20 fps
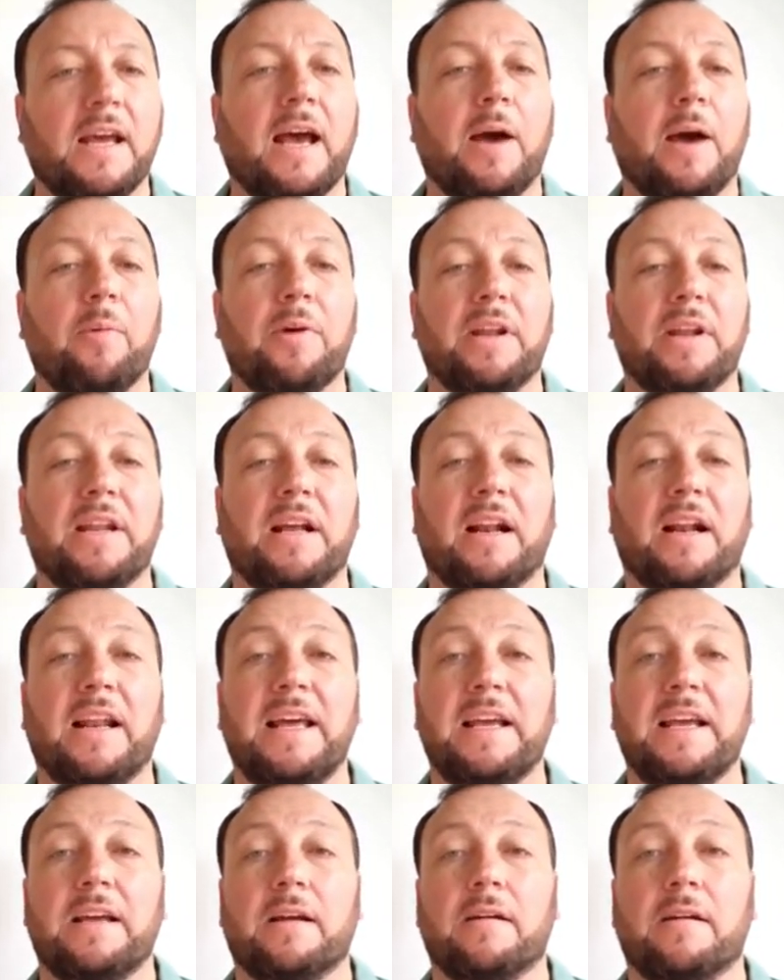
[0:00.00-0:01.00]
and we're going to
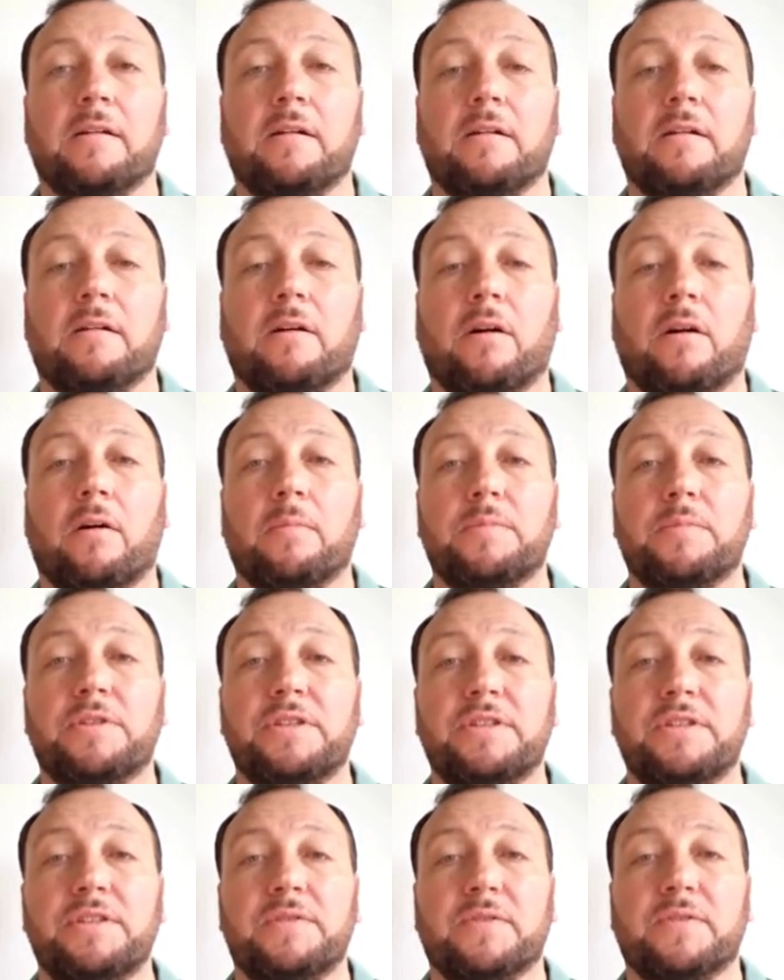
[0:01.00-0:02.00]
click
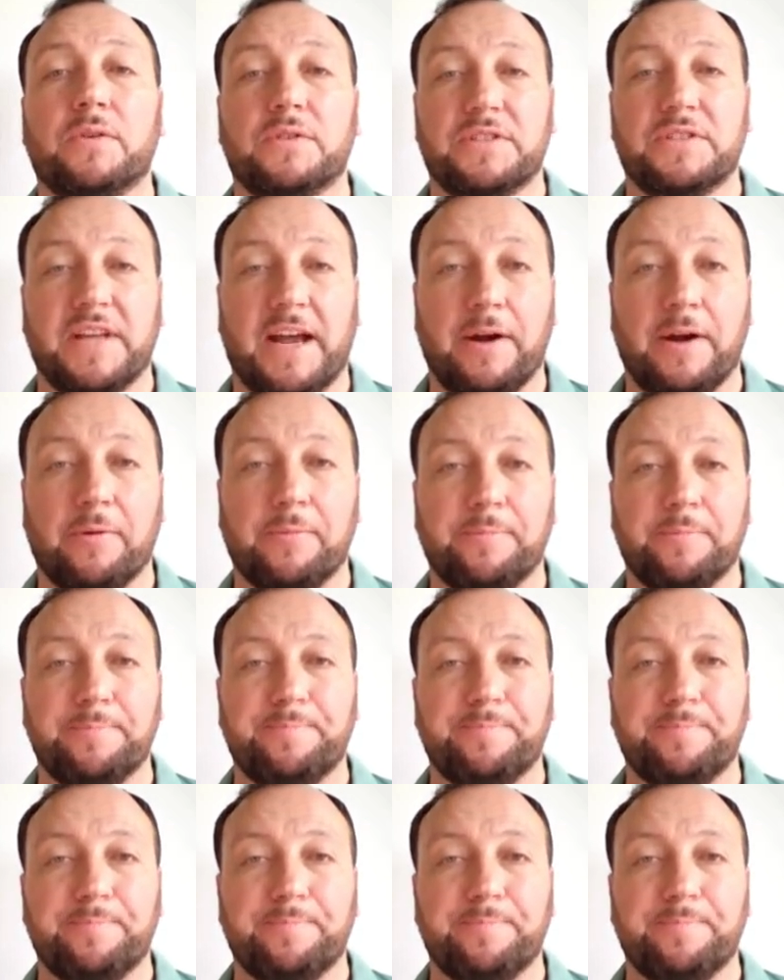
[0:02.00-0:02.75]
options for sale.